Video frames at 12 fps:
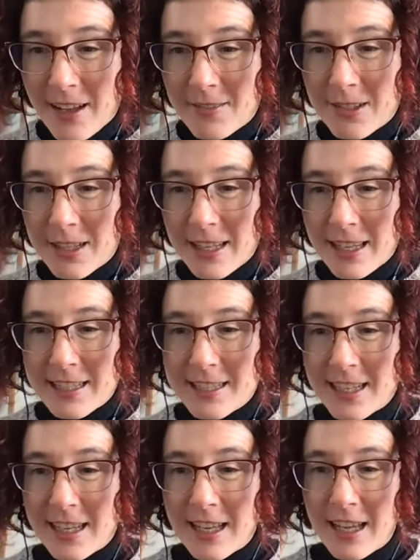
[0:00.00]
I'm looking at
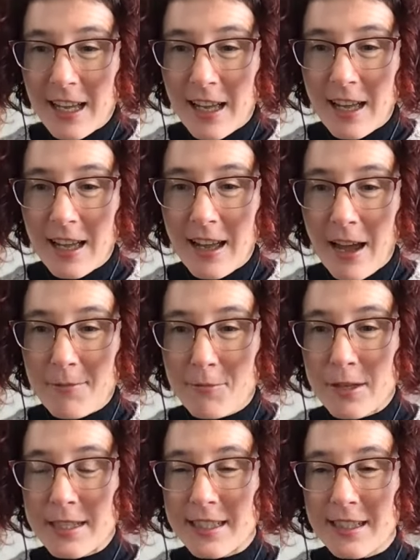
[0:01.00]
uh,
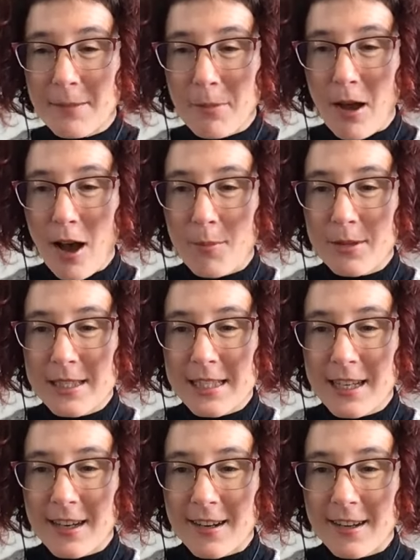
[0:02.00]
I'm reading the
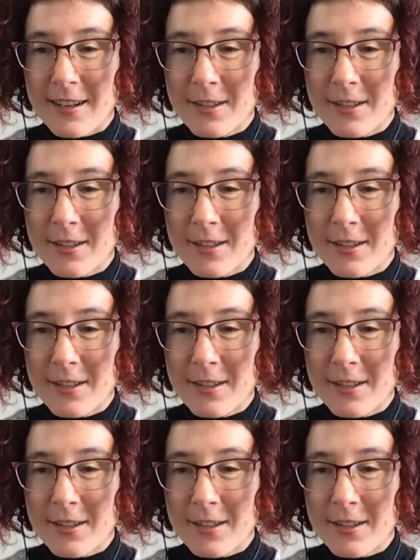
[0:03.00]
comments here.